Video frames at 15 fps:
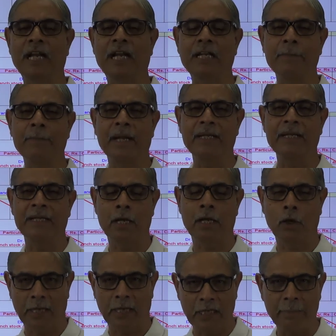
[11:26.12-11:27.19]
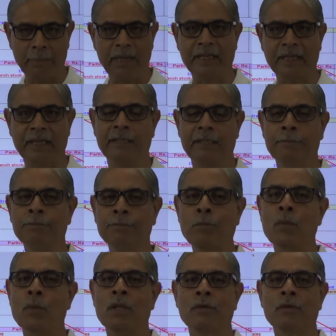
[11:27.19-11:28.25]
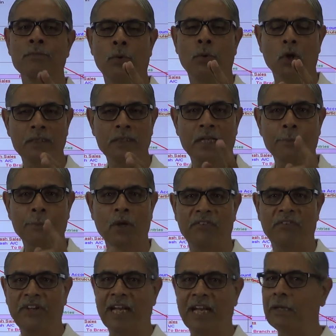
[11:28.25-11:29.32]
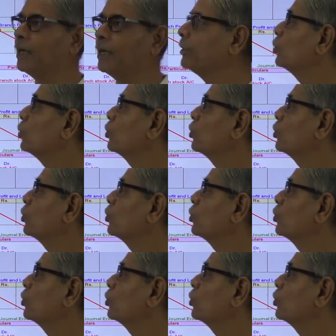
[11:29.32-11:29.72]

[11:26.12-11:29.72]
element, element in it. For that profit element, you